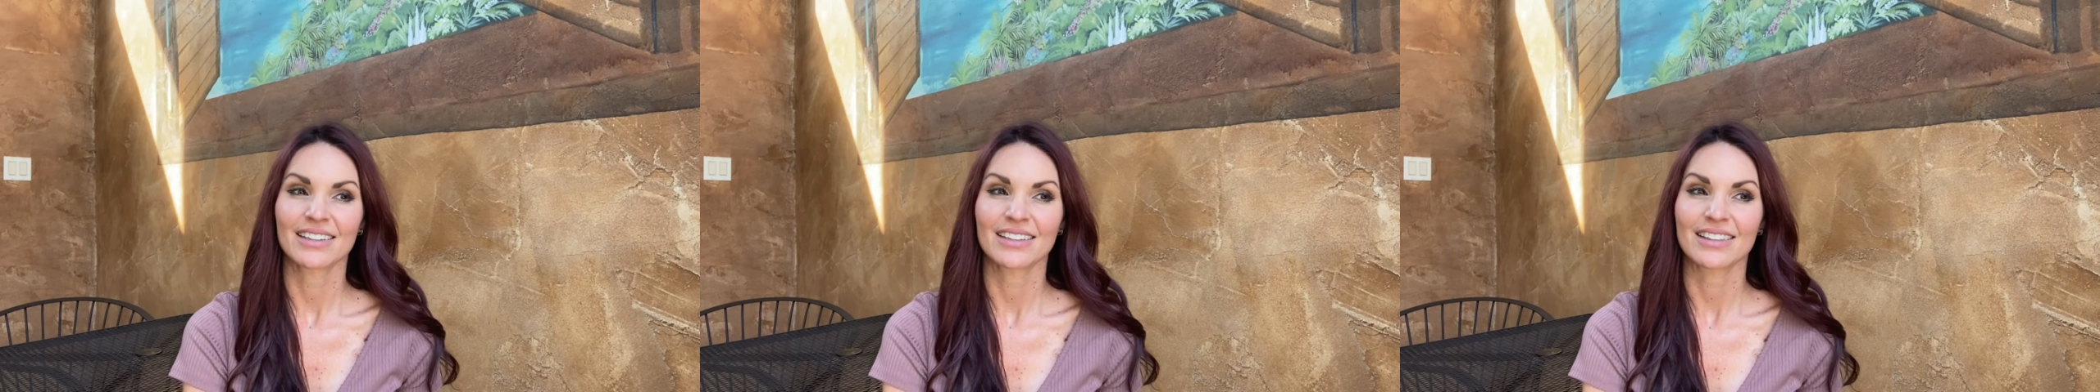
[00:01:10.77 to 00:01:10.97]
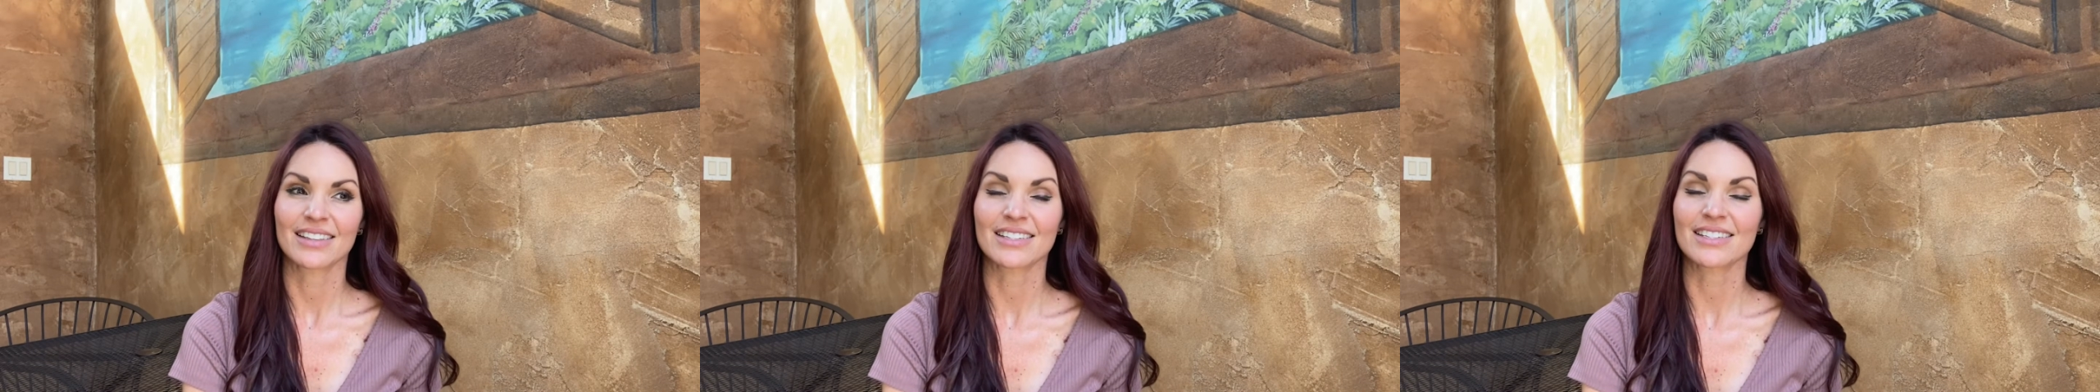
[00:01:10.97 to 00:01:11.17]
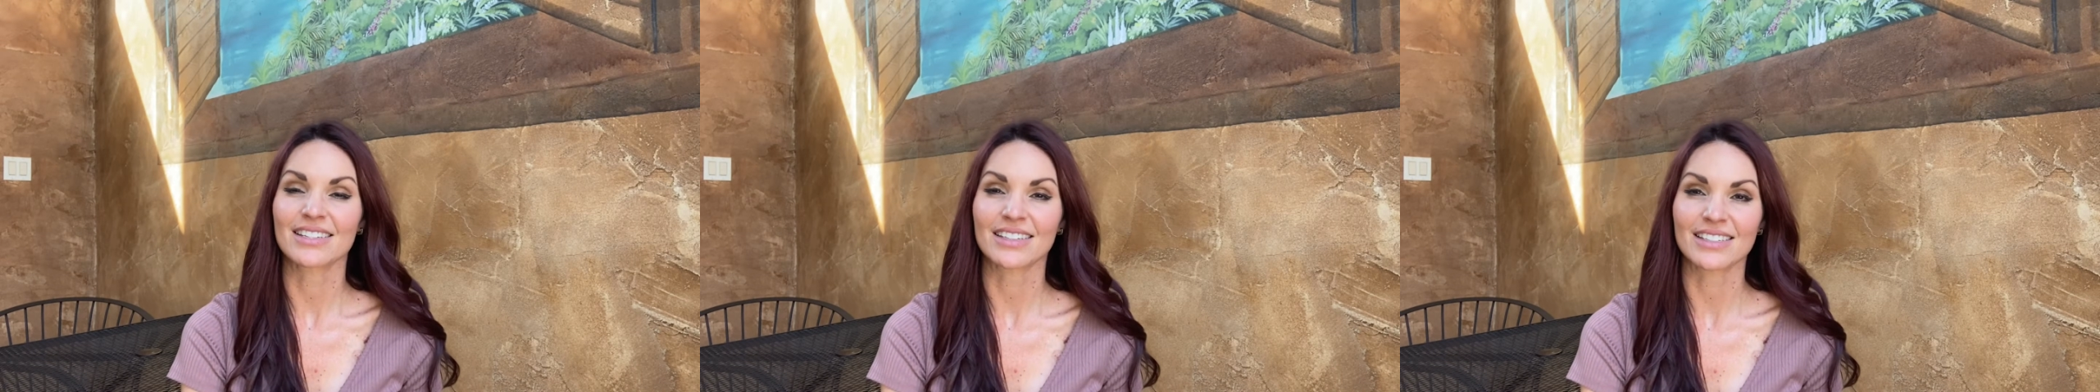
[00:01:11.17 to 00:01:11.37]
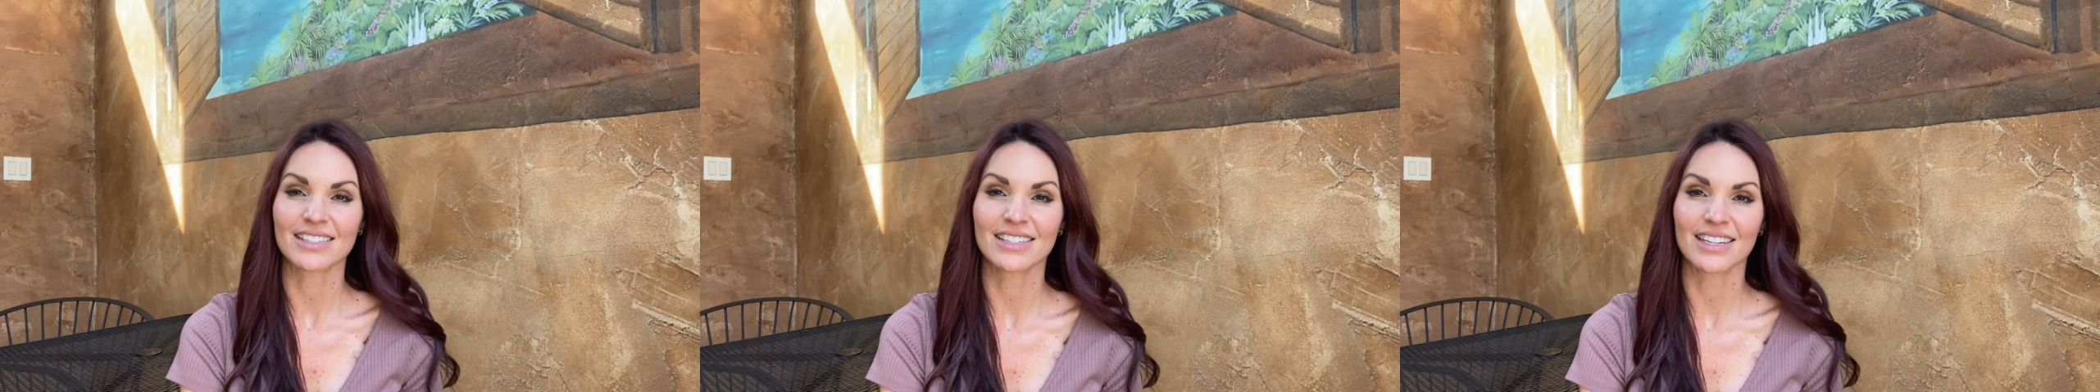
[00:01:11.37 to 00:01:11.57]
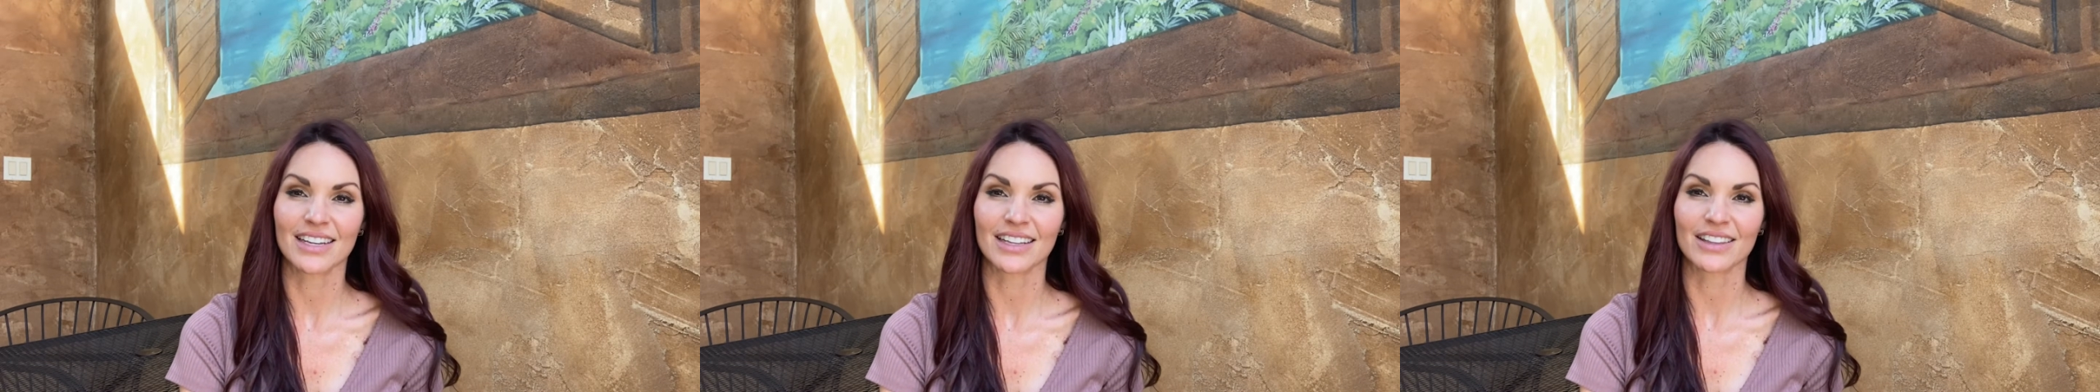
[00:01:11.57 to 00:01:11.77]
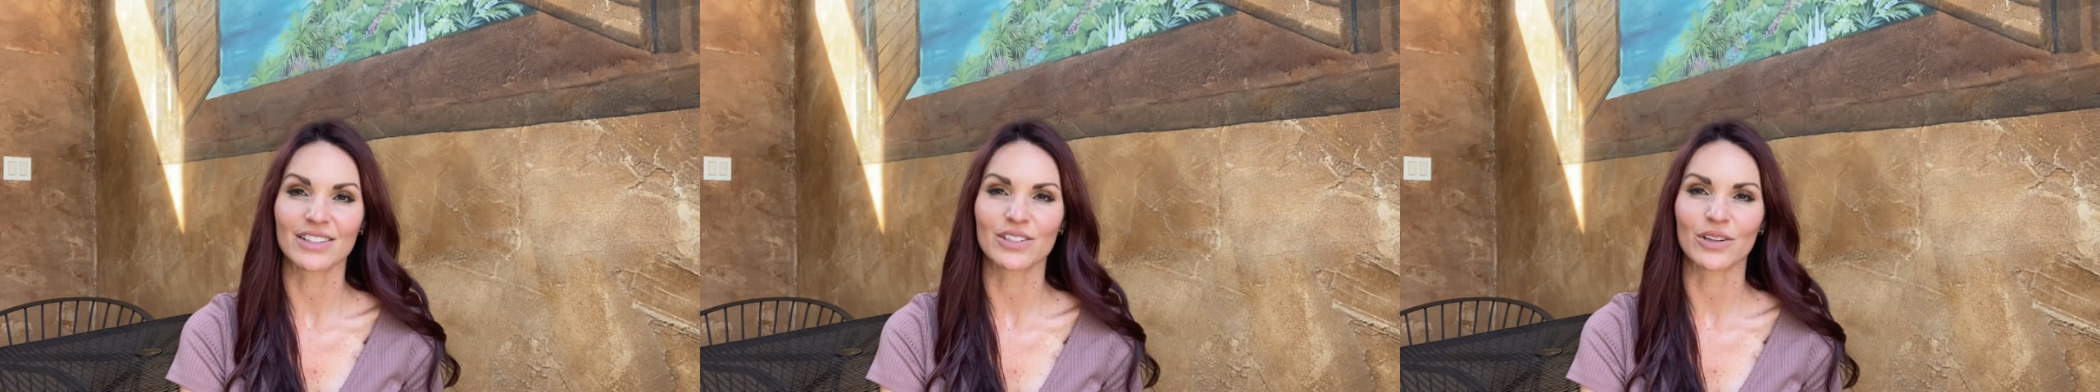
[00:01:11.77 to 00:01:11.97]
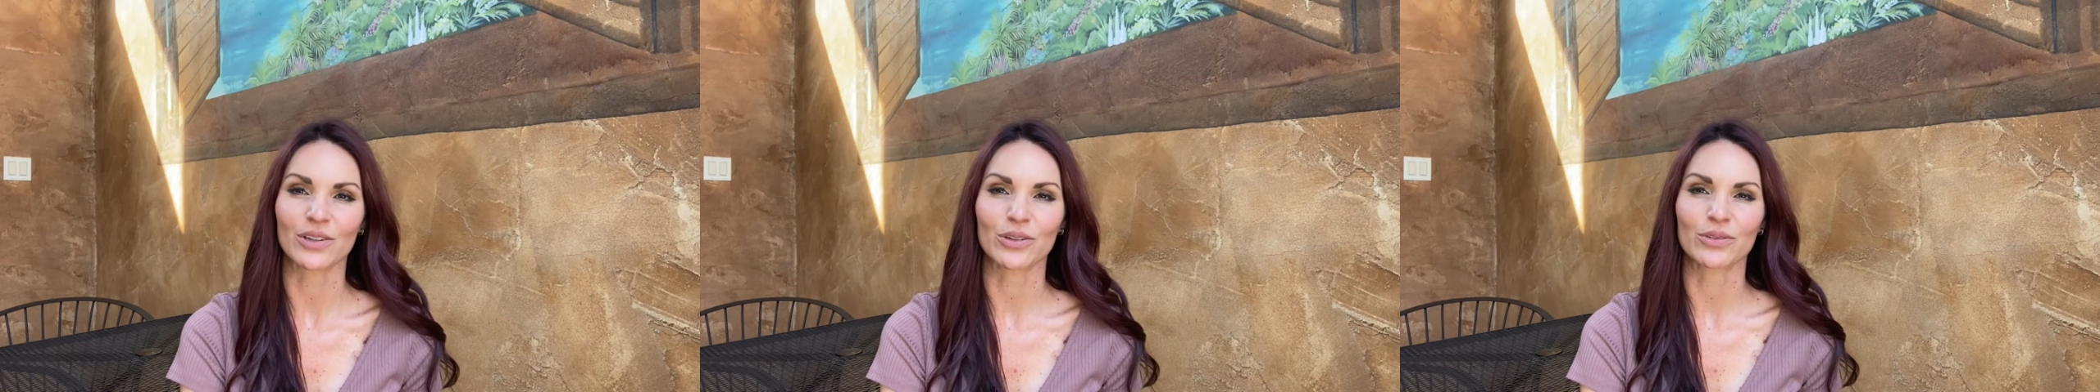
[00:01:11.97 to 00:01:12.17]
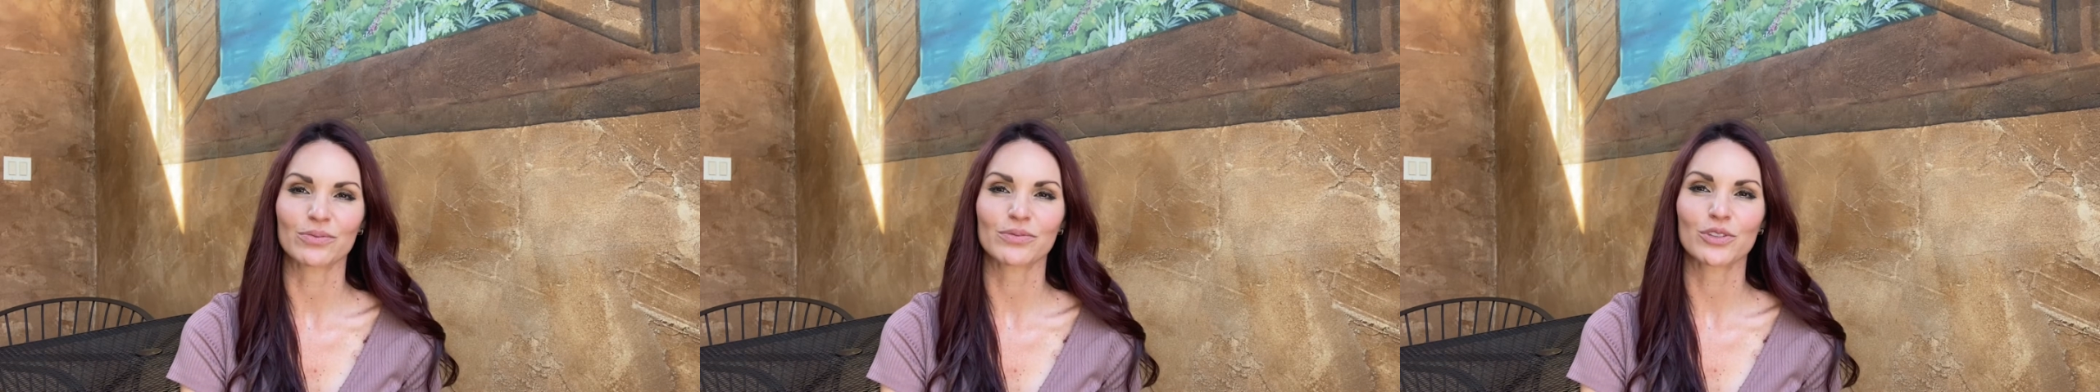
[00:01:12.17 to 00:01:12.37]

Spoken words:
the 16th, so